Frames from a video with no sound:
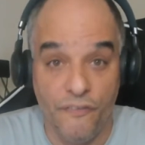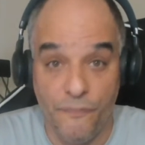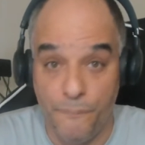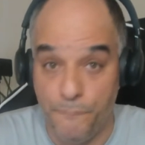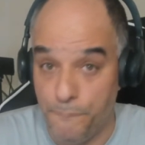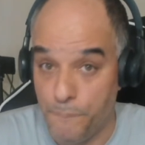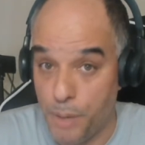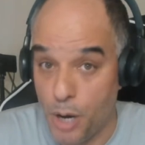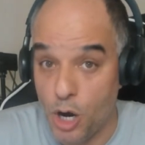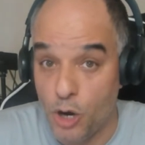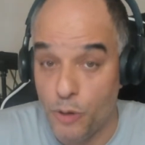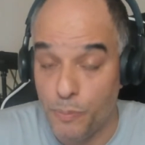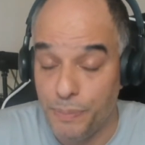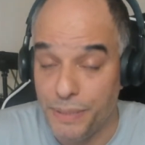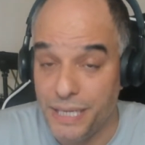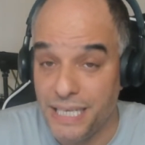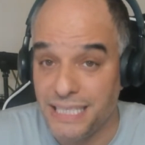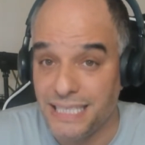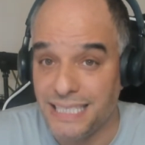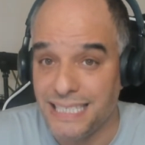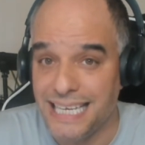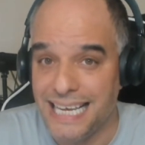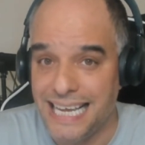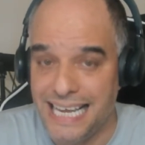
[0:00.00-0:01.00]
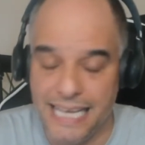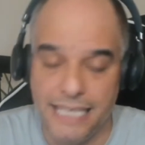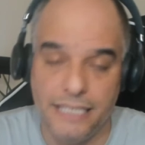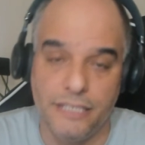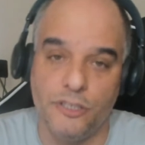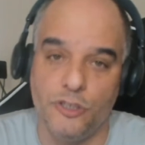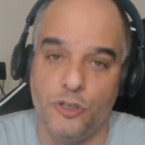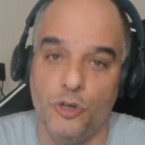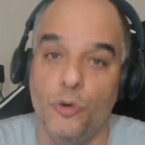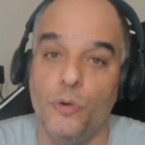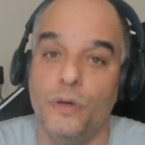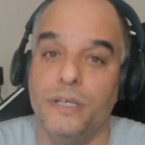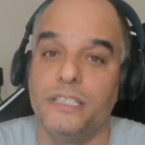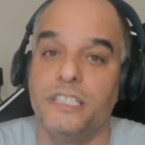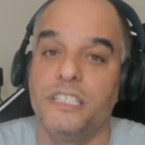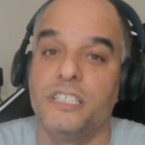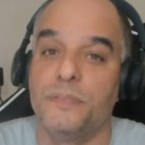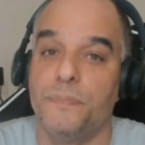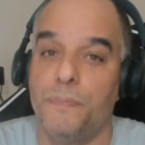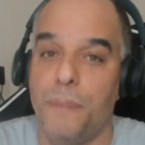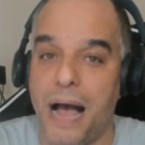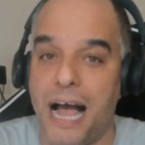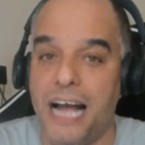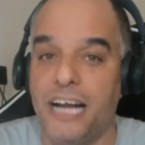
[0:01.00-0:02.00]
purpose is to
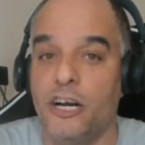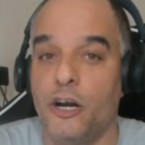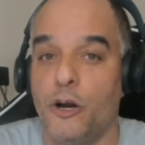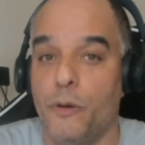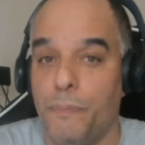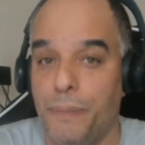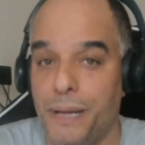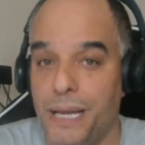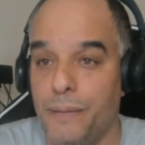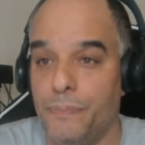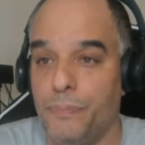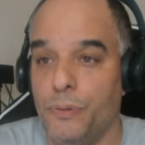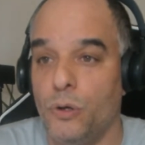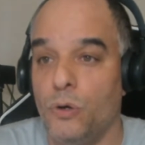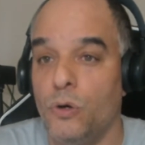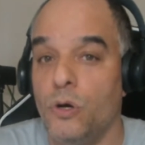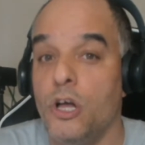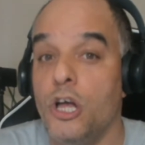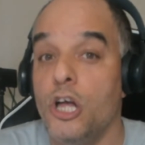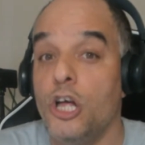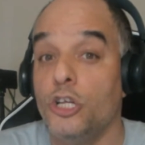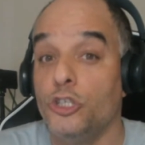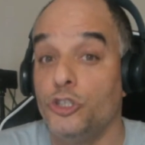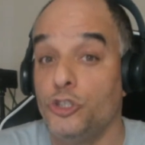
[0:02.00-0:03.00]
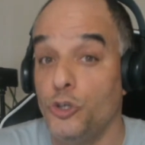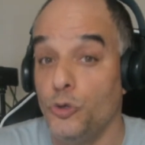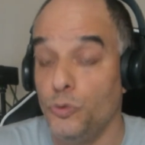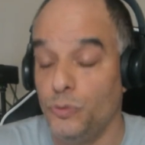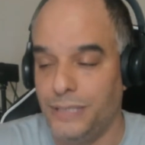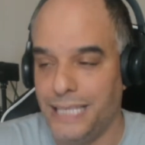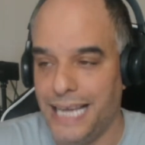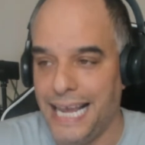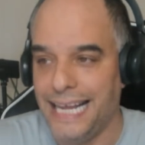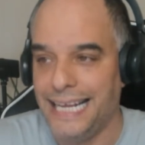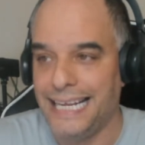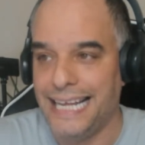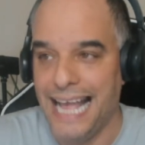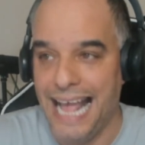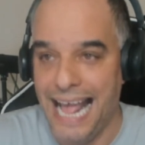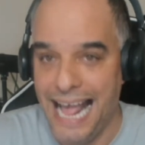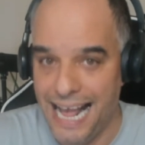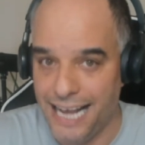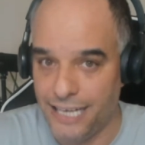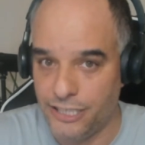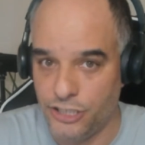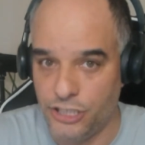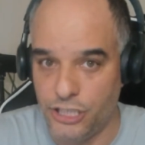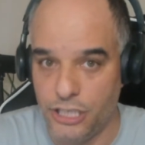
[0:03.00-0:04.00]
inspire people to take
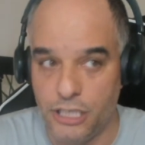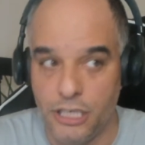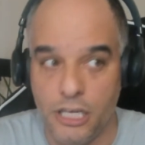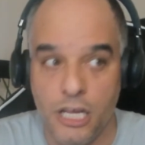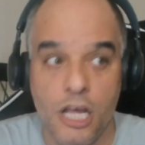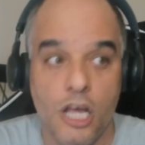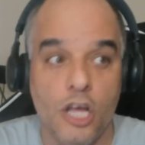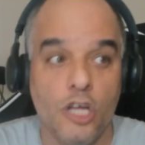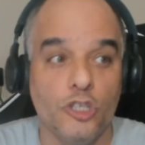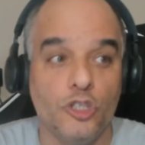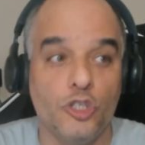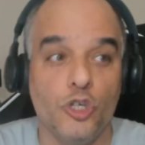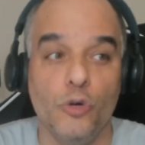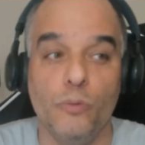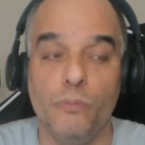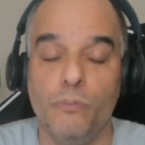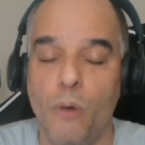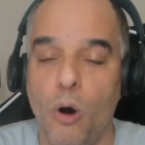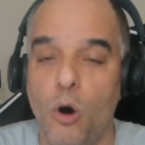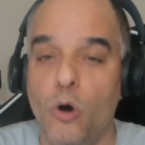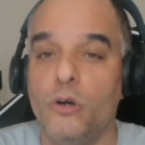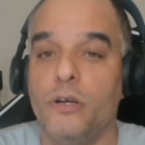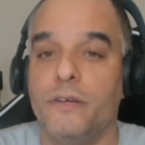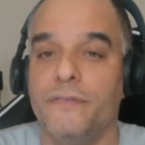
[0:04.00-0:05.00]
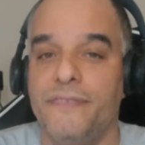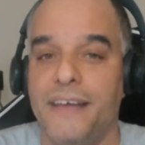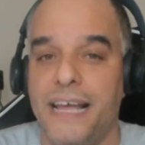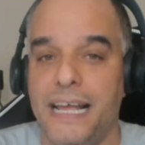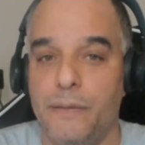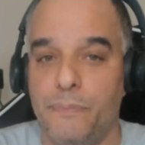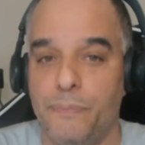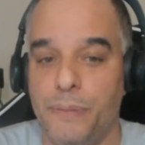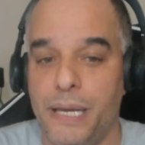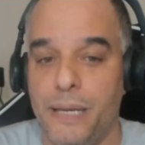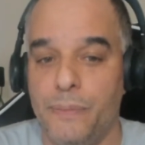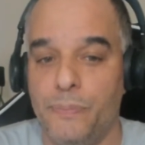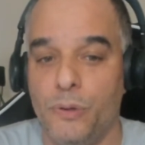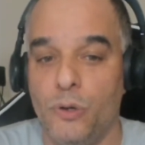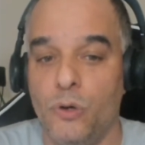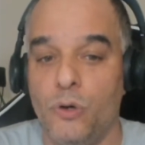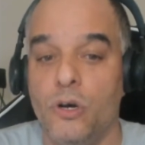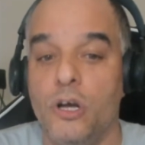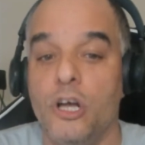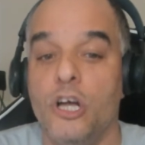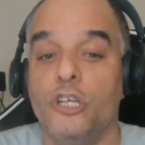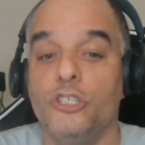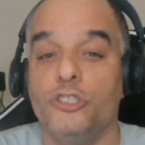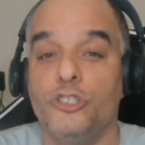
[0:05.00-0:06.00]
action, to motivate people
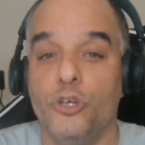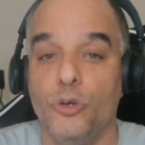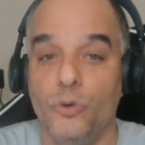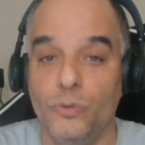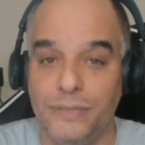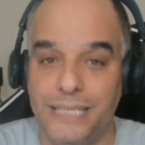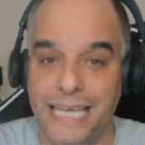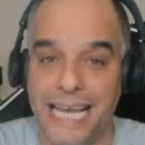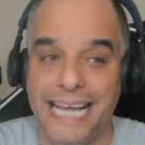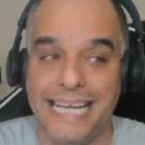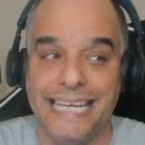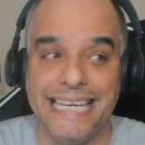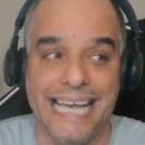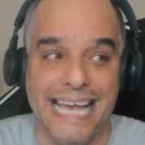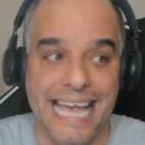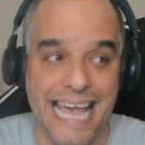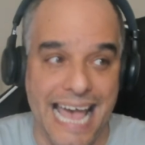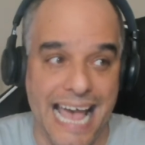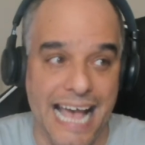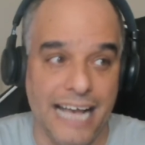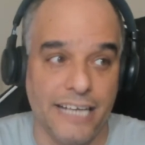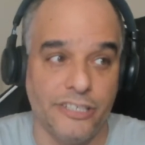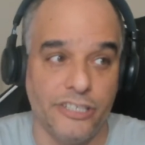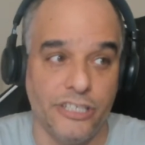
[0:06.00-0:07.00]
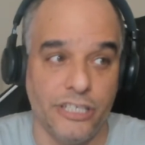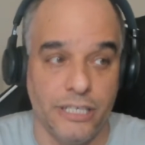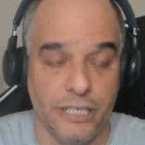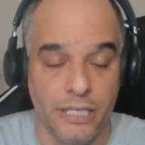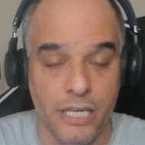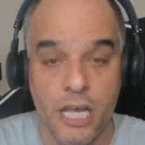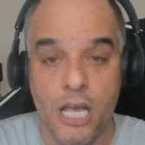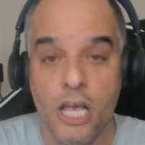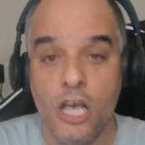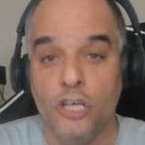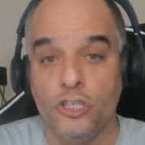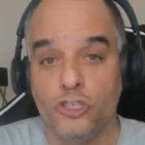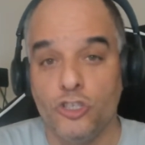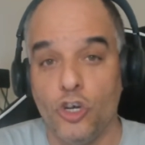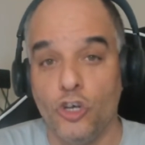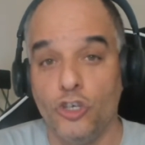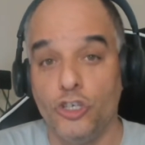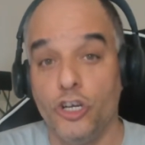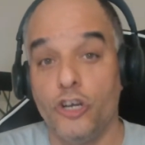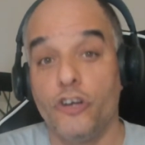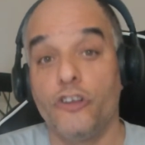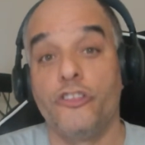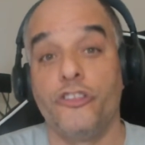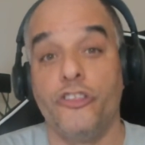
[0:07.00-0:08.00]
to take action. So
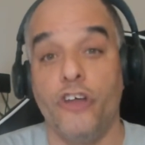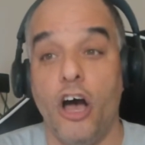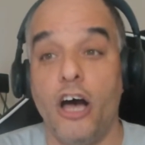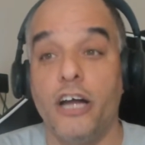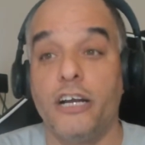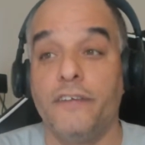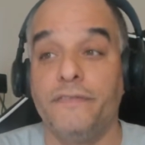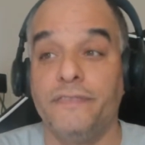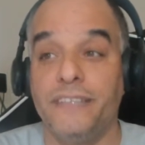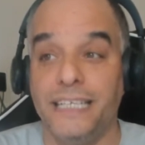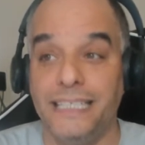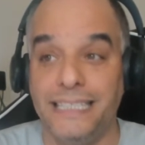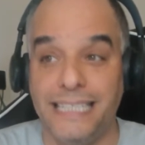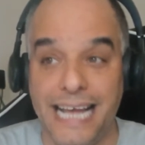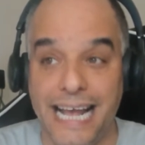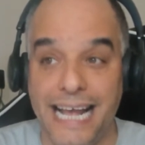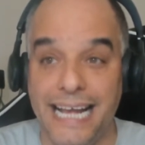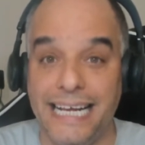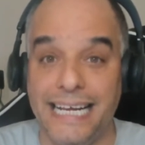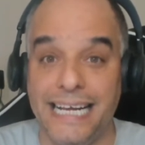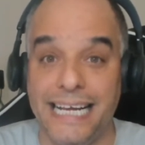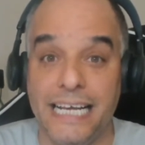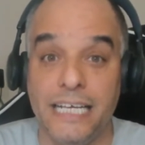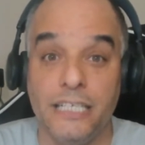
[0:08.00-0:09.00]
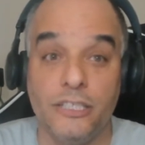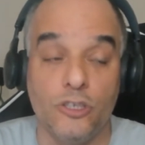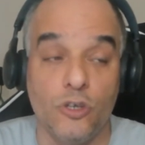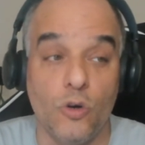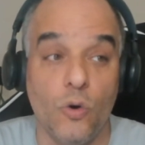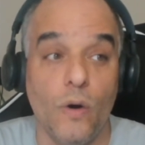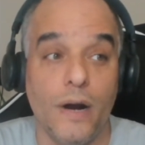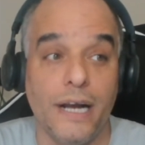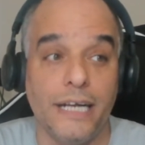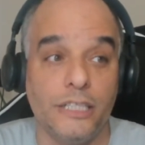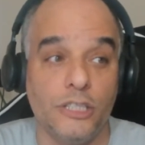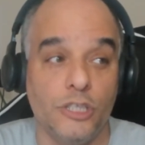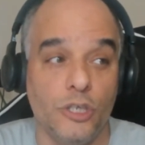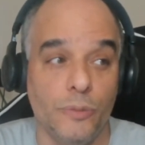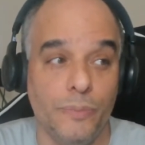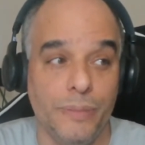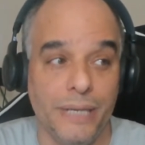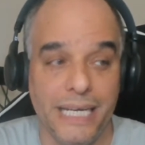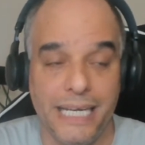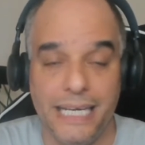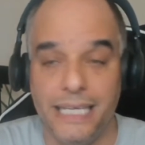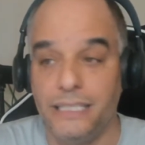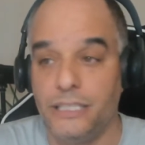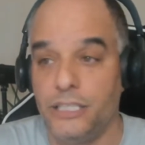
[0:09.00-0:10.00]
your thought of the day is going to
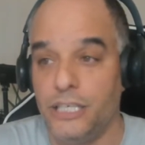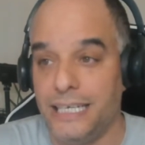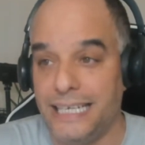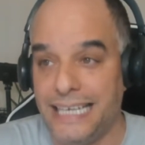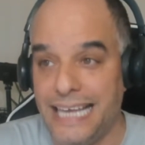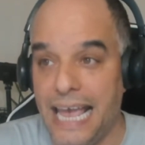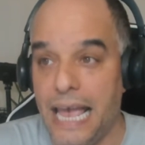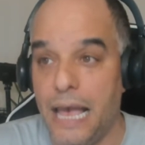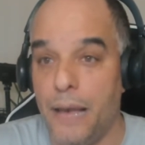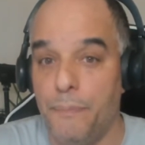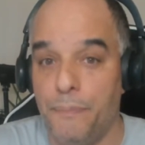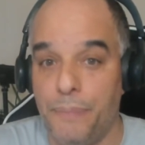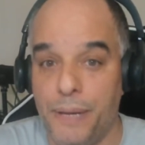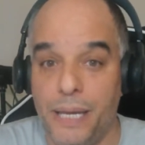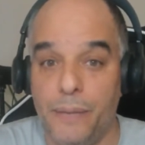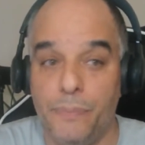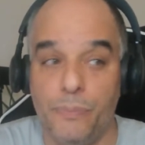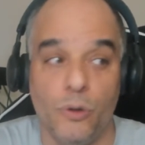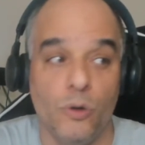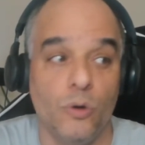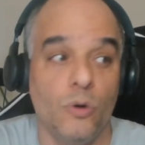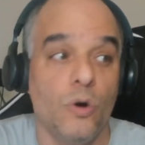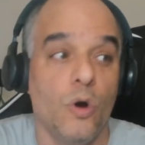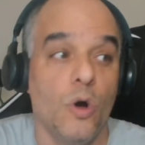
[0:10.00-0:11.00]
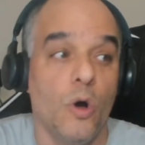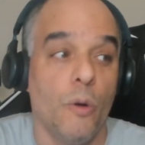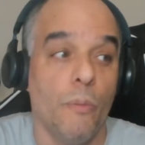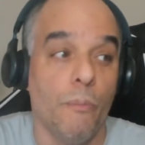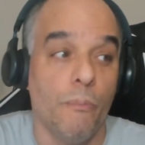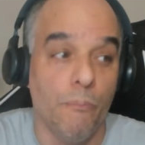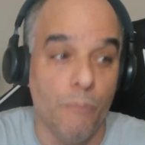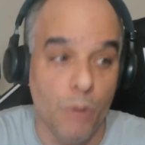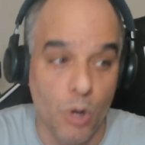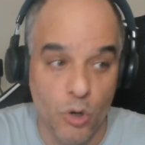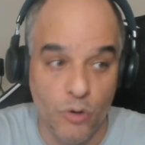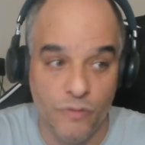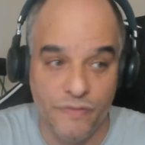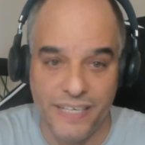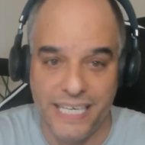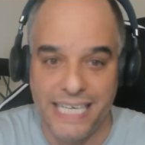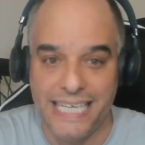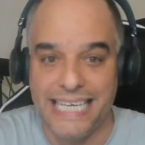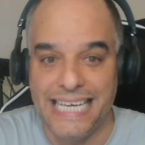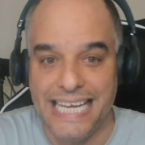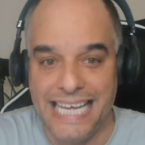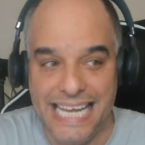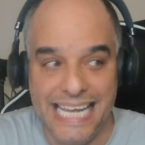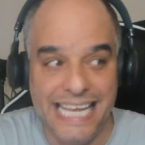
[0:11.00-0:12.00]
be to get people
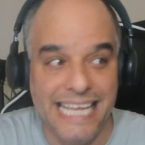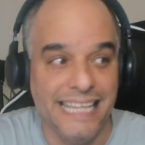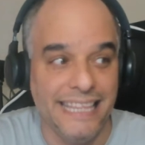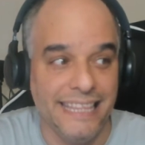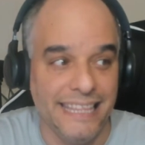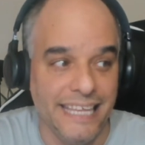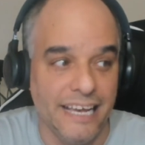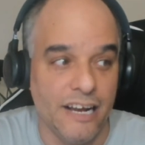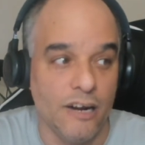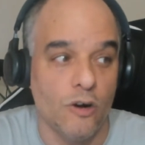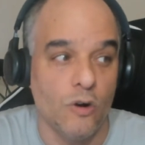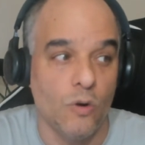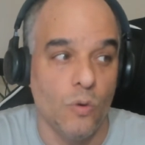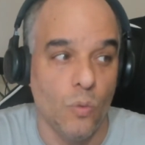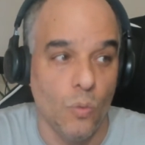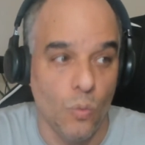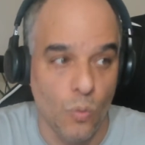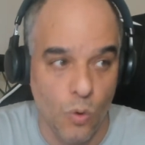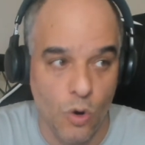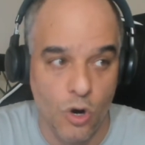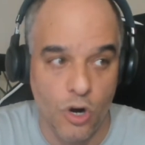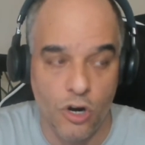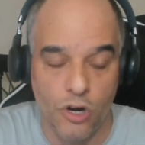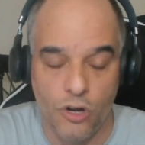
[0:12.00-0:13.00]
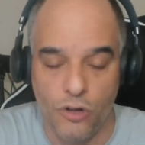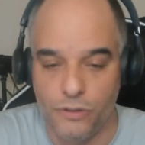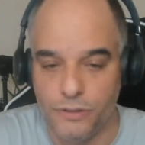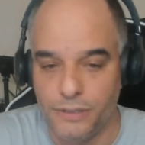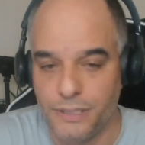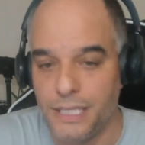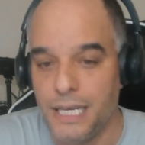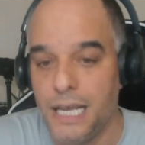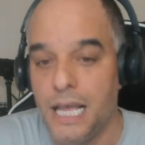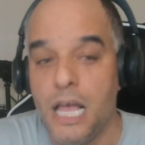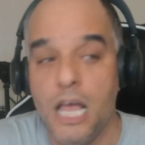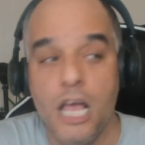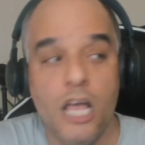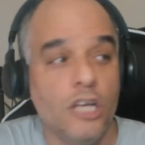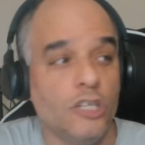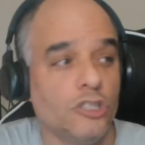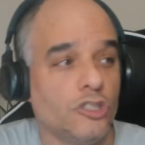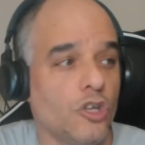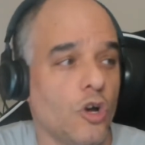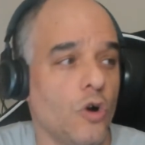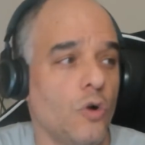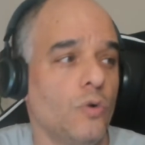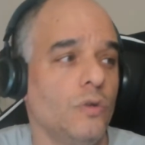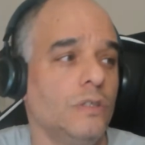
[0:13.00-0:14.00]
moving in their worlds.
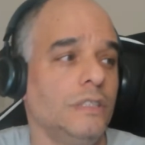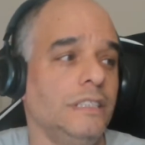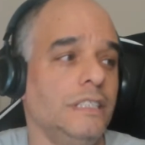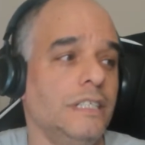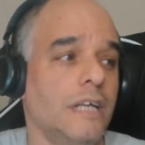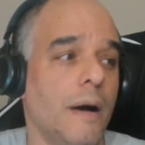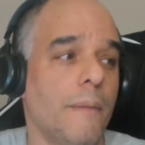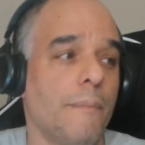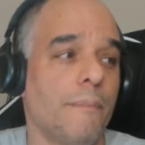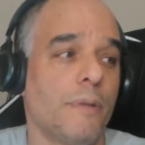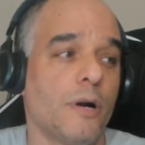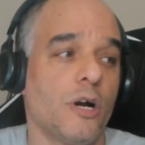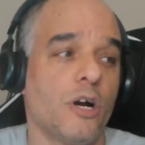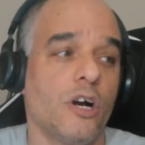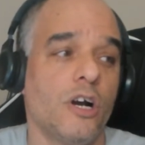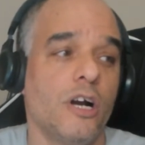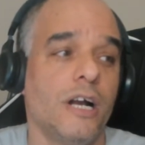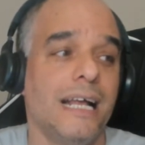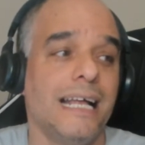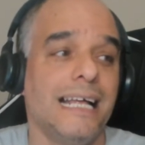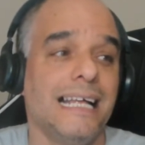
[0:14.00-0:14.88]
So number